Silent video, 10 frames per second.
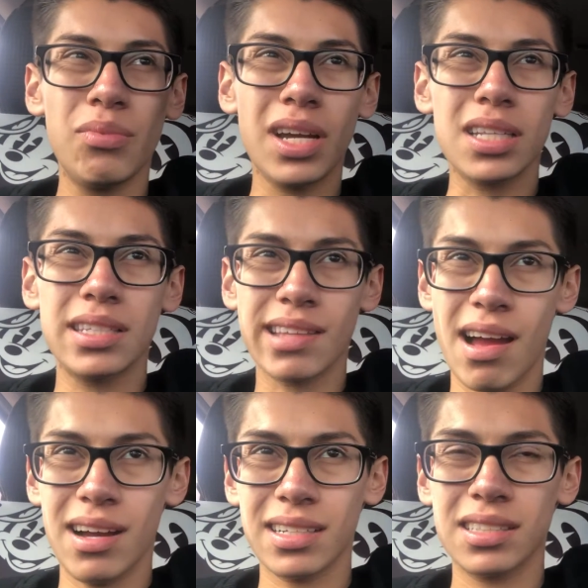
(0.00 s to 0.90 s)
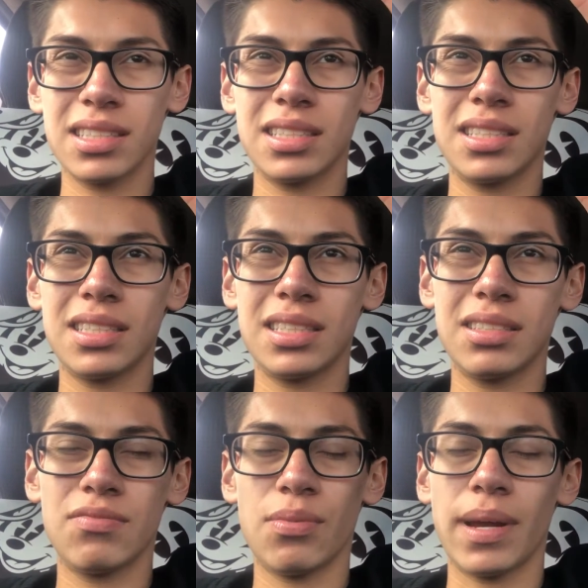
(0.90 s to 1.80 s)
we got socks
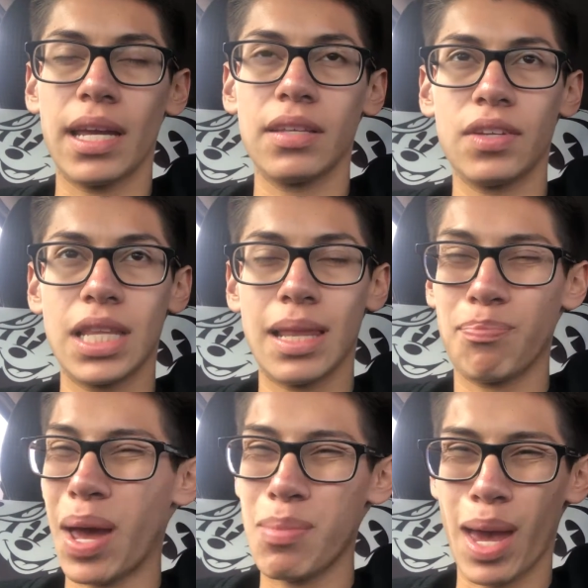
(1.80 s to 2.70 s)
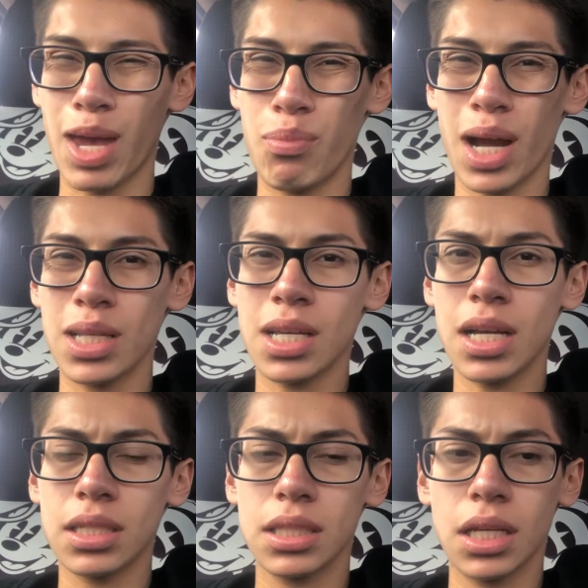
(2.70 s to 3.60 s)
for the baby. We got
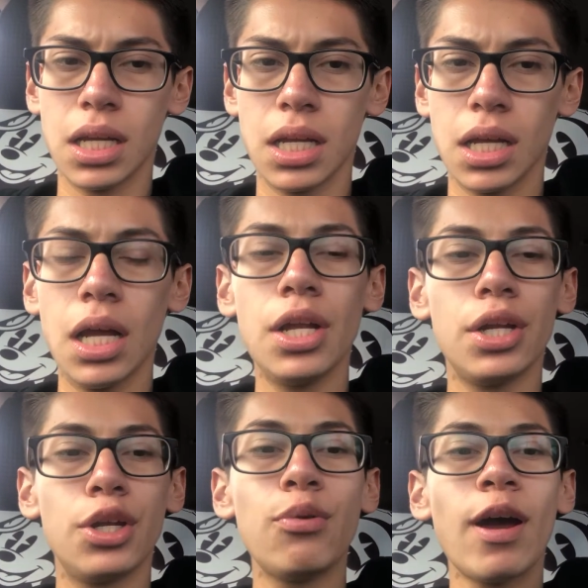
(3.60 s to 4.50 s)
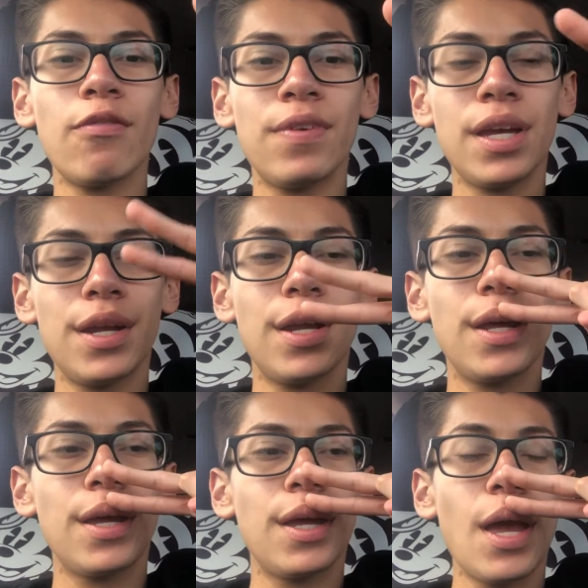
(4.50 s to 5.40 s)
socks, a new outfit,
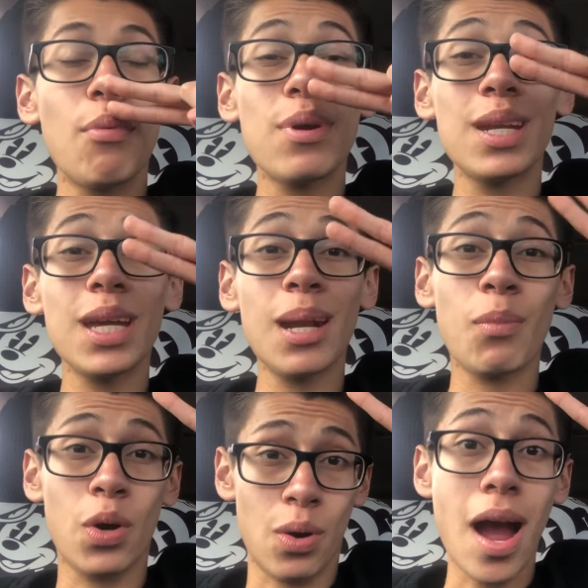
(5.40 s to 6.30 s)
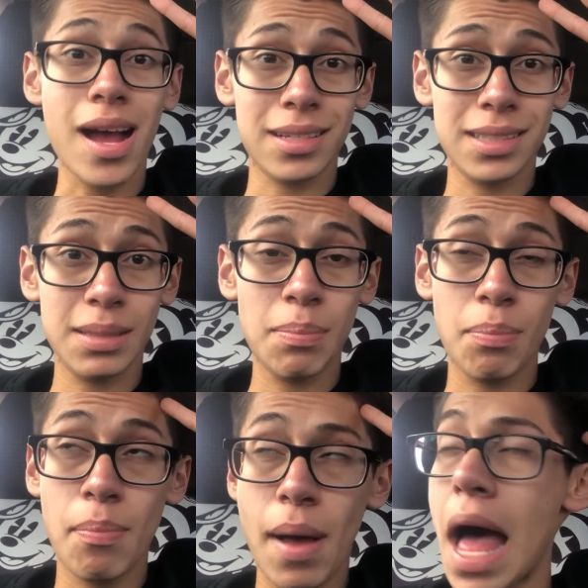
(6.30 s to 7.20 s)
and we were gonna get him Crocs,
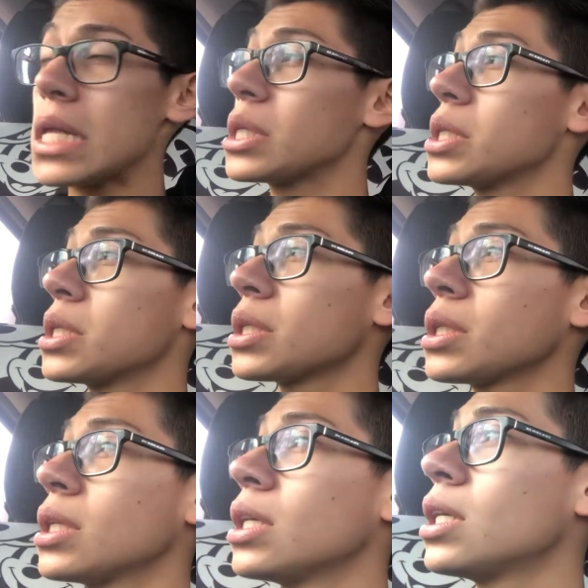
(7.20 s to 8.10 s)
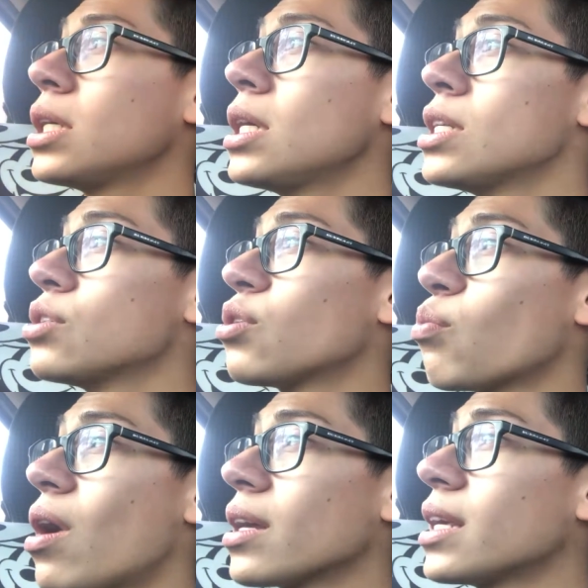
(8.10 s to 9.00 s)
but he doesn't know how to
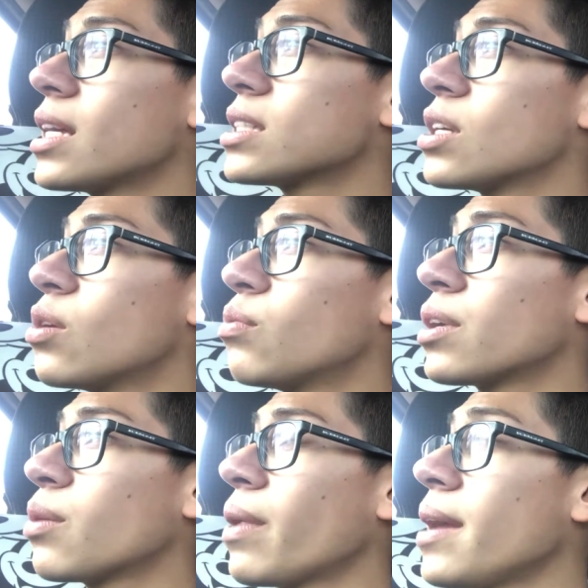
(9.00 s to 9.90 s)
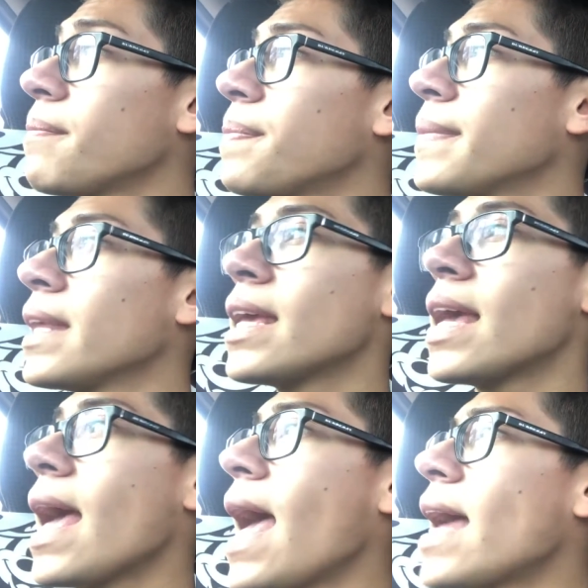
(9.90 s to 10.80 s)
walk yet, so we're gonna wait.
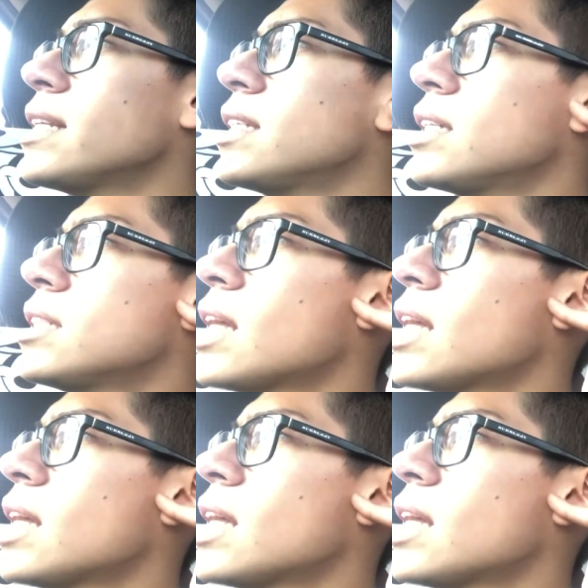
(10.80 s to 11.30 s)
And is